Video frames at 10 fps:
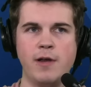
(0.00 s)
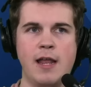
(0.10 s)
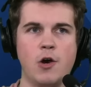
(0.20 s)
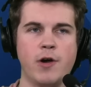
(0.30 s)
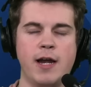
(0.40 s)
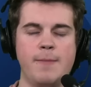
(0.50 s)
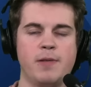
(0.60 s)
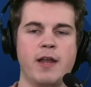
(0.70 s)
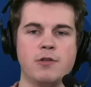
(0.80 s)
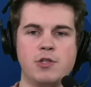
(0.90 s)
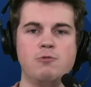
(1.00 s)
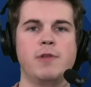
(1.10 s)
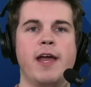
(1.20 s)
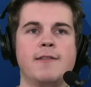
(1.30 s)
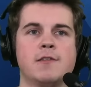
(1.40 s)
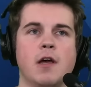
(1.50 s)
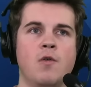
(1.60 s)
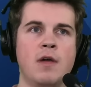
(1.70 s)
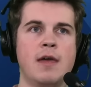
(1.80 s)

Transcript: Now, granted, he played on Tulane, so